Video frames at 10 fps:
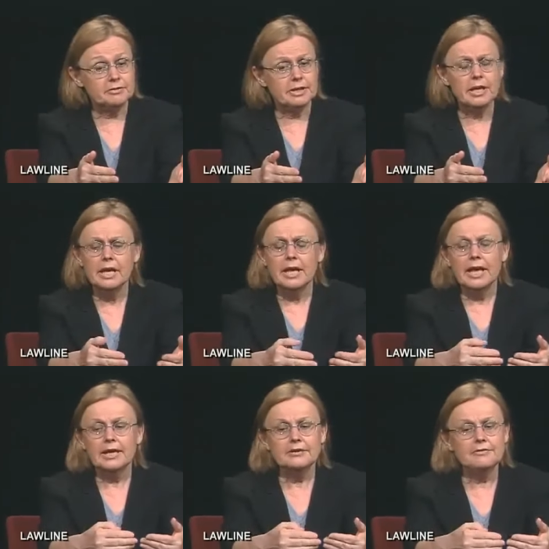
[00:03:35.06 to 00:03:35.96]
free.
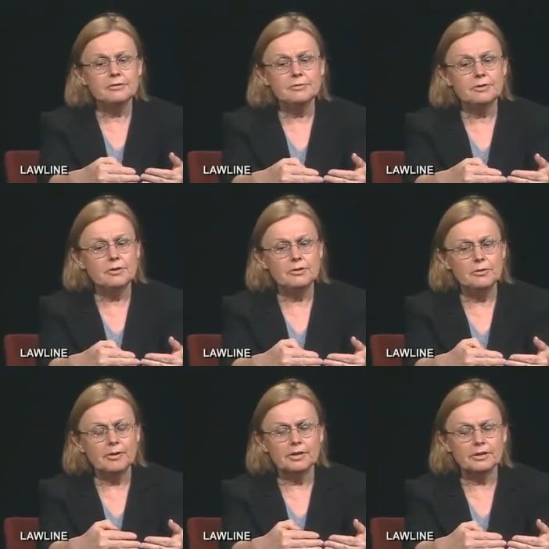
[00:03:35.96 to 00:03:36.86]
And if you you
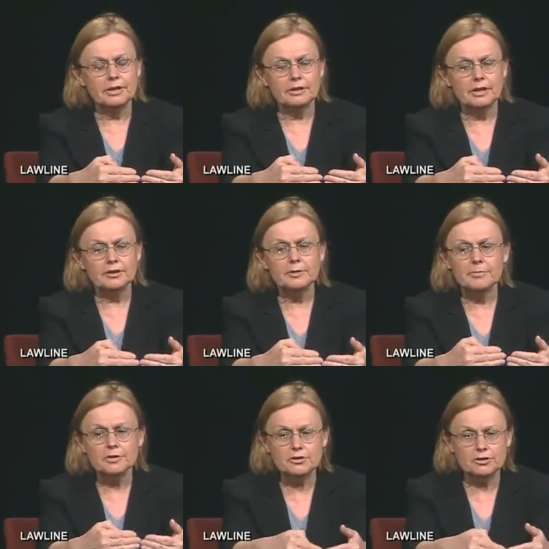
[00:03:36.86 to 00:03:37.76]
know a, a, a
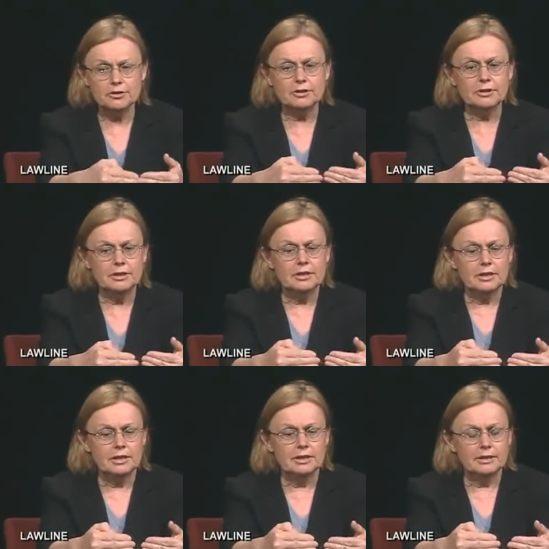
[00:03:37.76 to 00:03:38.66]
commercial
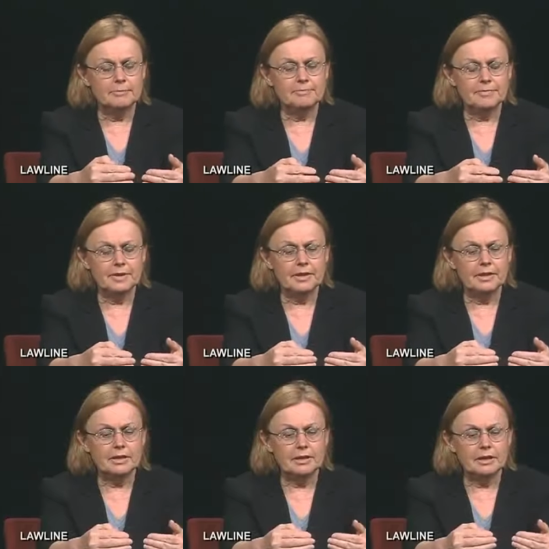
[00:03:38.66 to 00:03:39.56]
um,
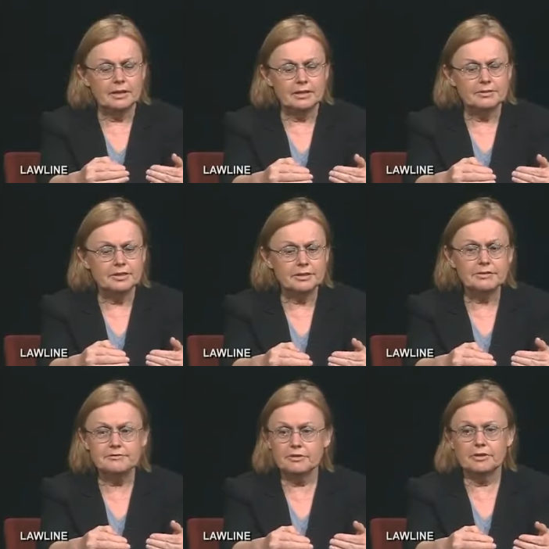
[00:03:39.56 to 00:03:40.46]
uh,
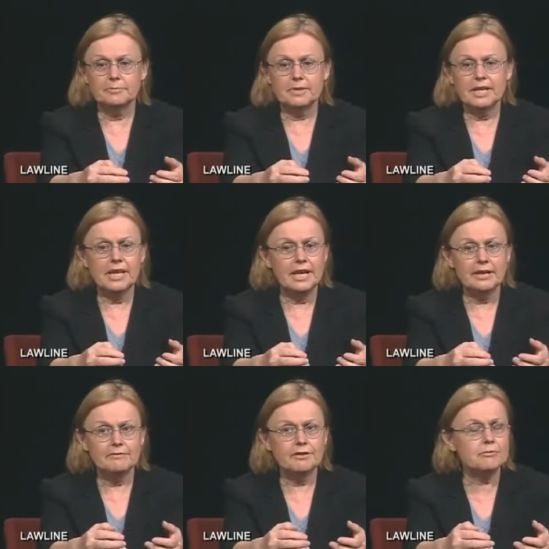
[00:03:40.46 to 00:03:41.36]
dairy farm can
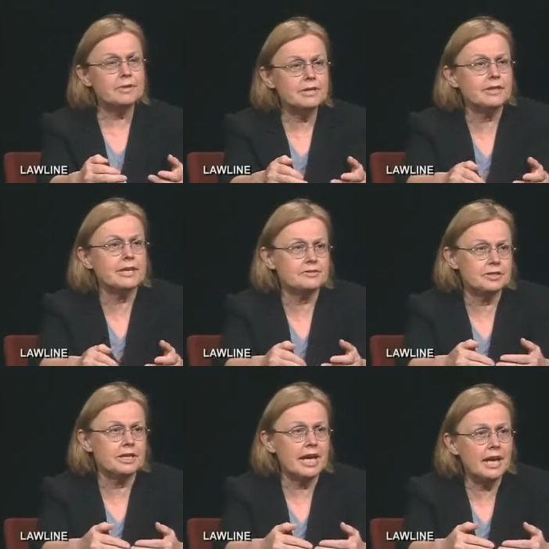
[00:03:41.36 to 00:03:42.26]
have
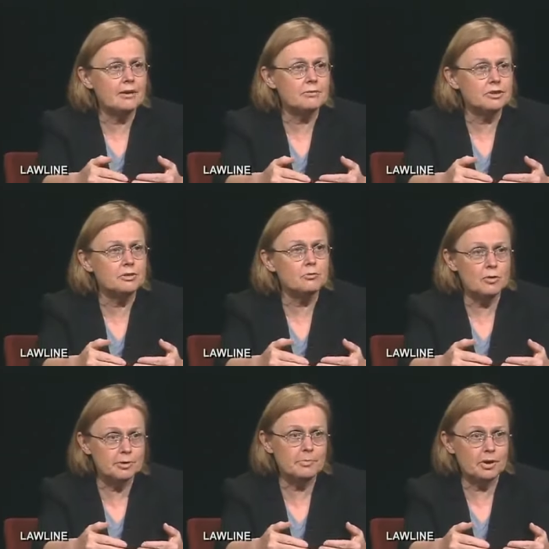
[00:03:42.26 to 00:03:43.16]
3,000 cows in
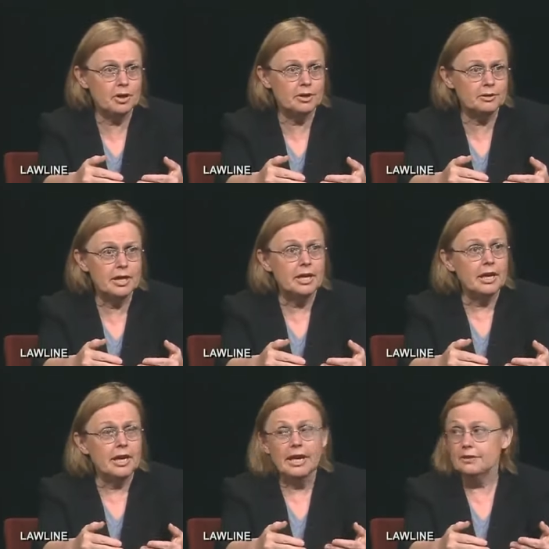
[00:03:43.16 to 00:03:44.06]
one barn, mm -hmm.
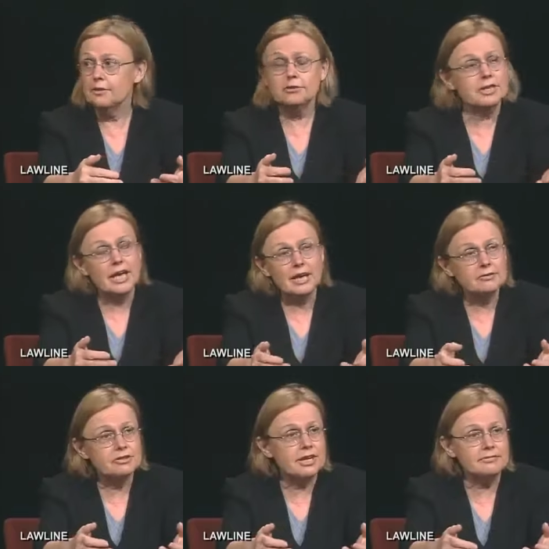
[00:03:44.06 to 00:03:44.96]
and those
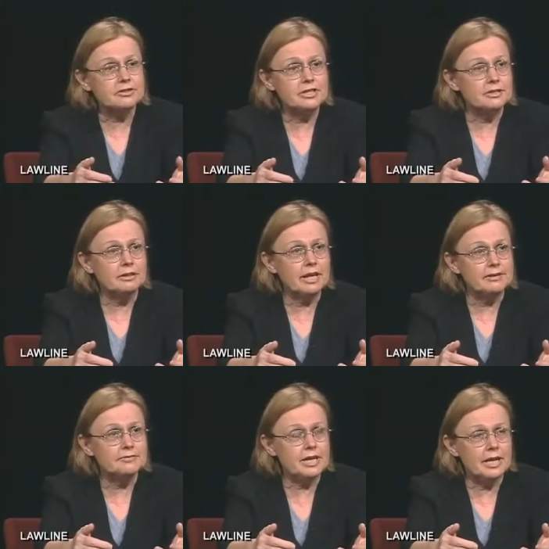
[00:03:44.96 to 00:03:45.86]
cows never see the
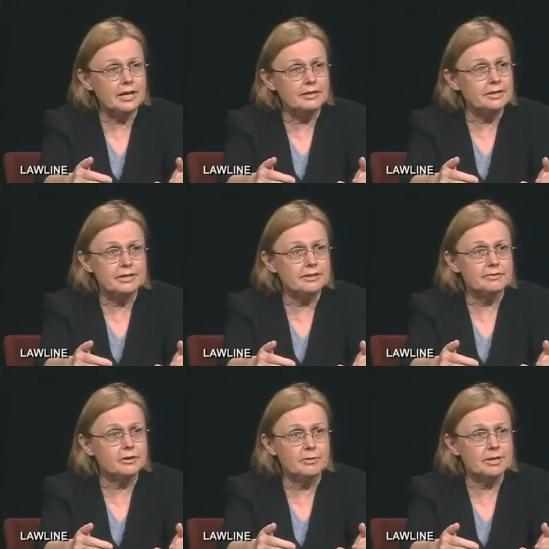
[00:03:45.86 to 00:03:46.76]
light of day. They
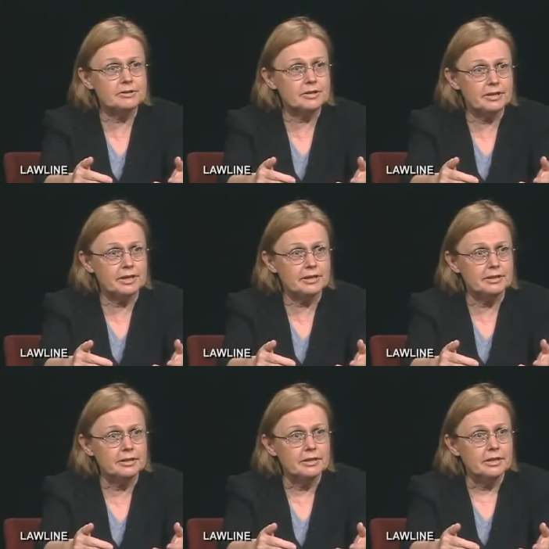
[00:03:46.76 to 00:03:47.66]
never go
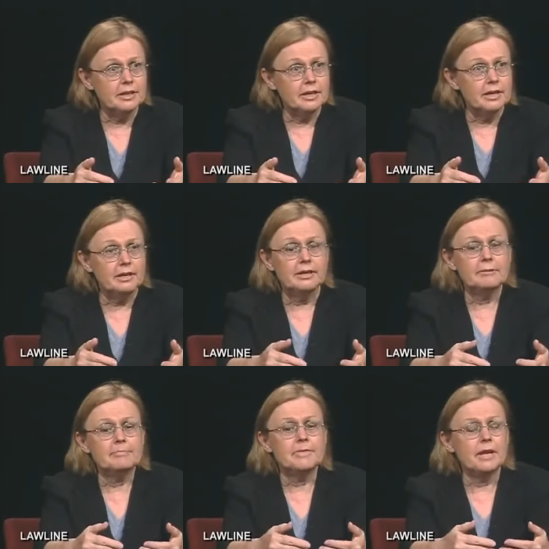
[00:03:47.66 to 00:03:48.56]
outside. Uh,